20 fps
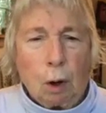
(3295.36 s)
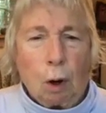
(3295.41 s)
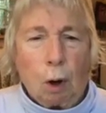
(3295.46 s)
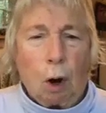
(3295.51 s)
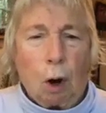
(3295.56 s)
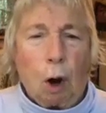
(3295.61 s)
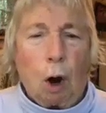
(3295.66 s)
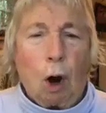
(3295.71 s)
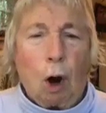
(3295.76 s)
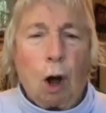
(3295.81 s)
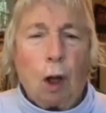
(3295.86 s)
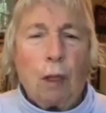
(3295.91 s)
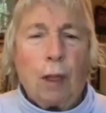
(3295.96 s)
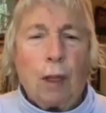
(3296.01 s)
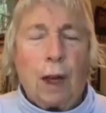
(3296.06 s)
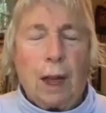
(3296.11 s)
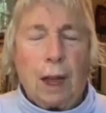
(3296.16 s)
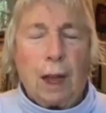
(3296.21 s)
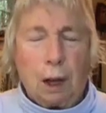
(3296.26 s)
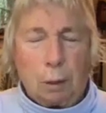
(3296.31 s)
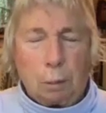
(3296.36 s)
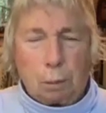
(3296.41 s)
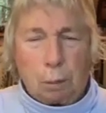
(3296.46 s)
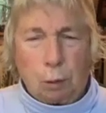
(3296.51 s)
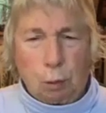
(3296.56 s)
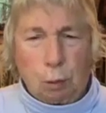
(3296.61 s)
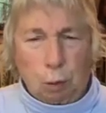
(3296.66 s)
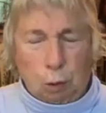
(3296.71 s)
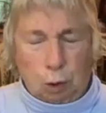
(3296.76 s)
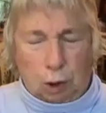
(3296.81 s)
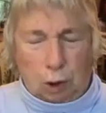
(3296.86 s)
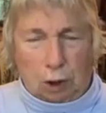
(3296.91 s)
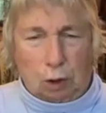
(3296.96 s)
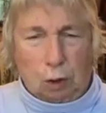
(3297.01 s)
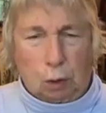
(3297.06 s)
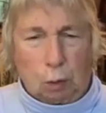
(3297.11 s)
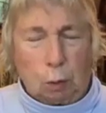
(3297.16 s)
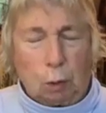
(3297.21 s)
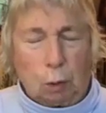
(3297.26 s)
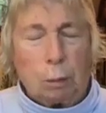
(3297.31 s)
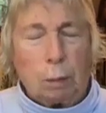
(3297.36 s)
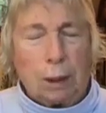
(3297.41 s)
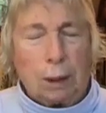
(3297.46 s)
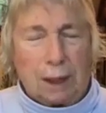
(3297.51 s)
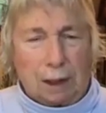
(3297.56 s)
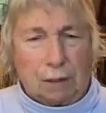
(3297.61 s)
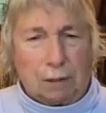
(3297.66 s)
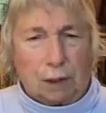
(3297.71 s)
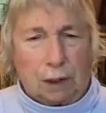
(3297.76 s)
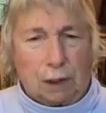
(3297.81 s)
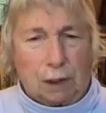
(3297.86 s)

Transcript: All the help you need will be given.